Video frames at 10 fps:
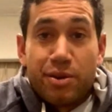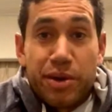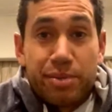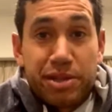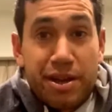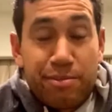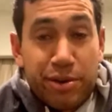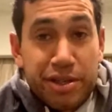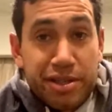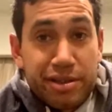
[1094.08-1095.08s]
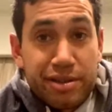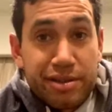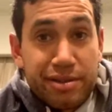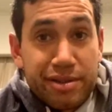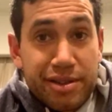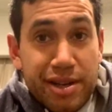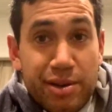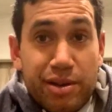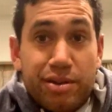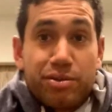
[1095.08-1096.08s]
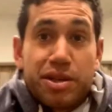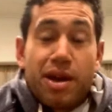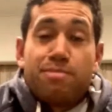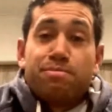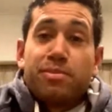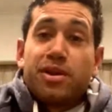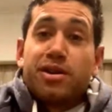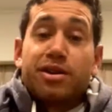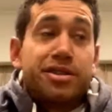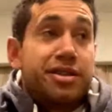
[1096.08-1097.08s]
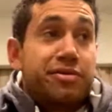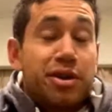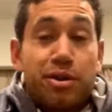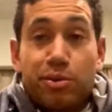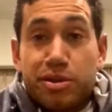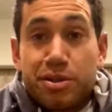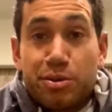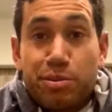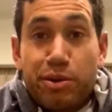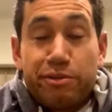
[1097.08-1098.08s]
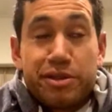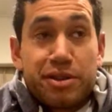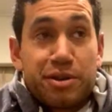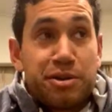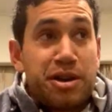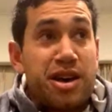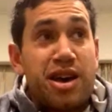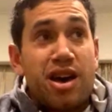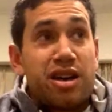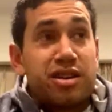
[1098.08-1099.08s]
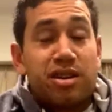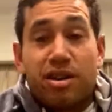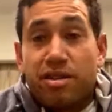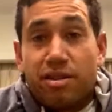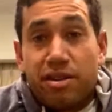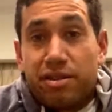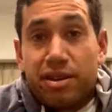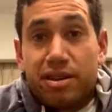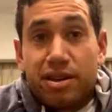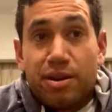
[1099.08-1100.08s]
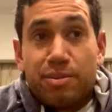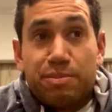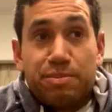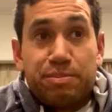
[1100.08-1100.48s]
went up to the umpires to say good game. I didn't even know there was a super over. So yeah, I think there's